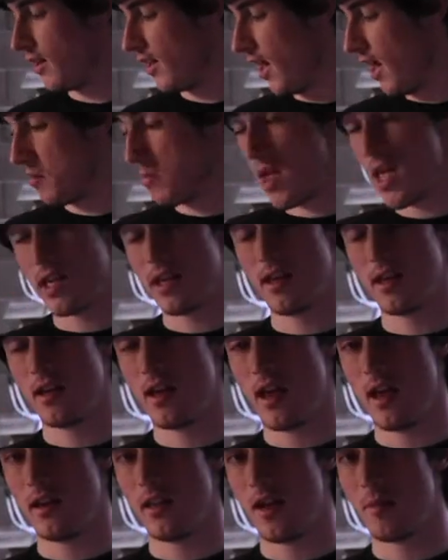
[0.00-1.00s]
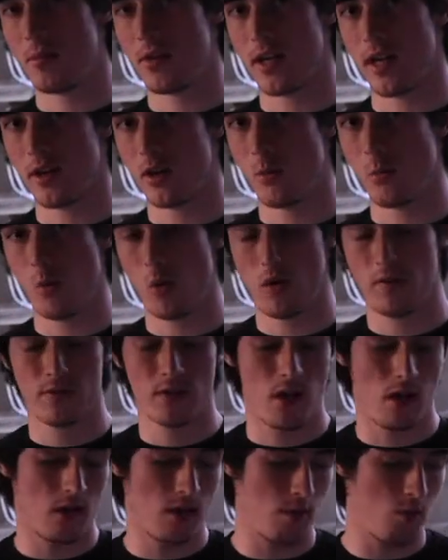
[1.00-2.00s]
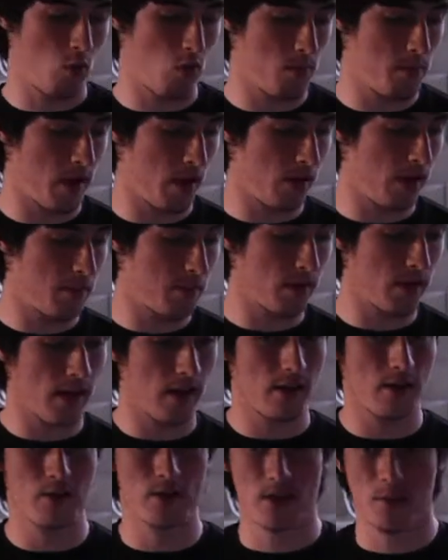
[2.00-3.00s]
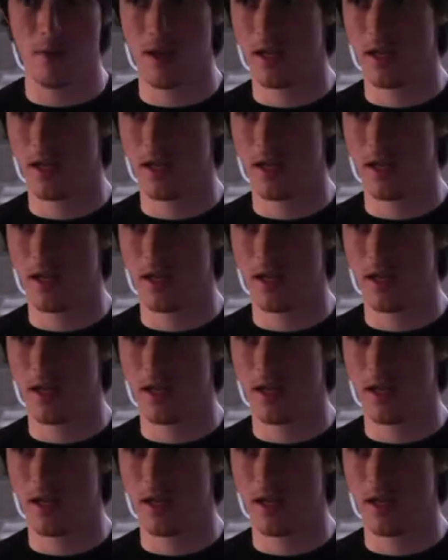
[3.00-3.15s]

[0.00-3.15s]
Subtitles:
that I'm making a Leopard Gecko morph talking more about Leopard Geckos. I'm